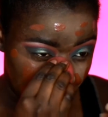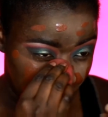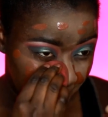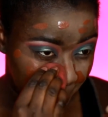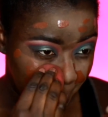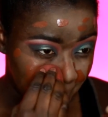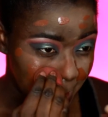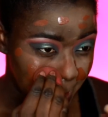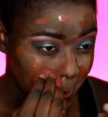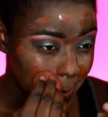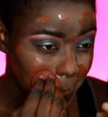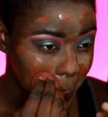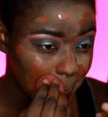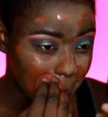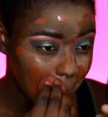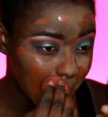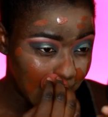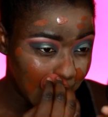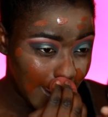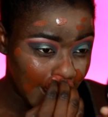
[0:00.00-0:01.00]
I hear
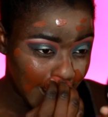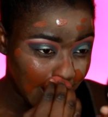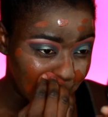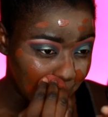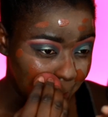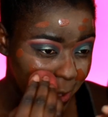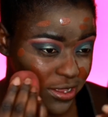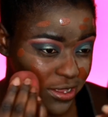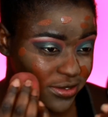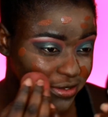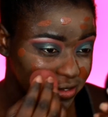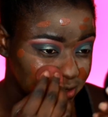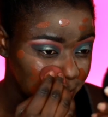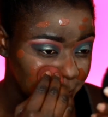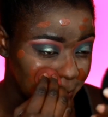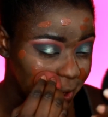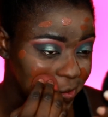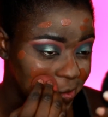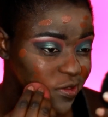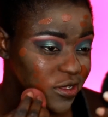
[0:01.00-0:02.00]
really good things
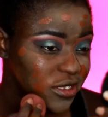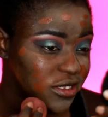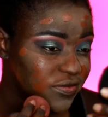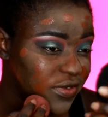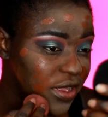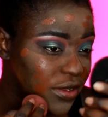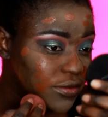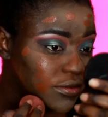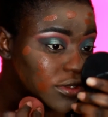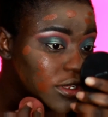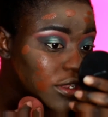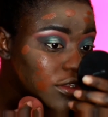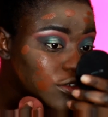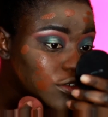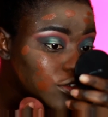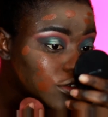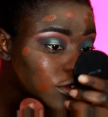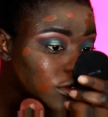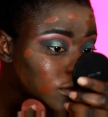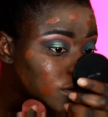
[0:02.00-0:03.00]
about this
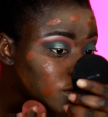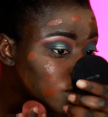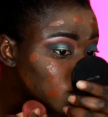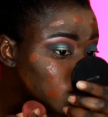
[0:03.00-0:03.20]
foundation.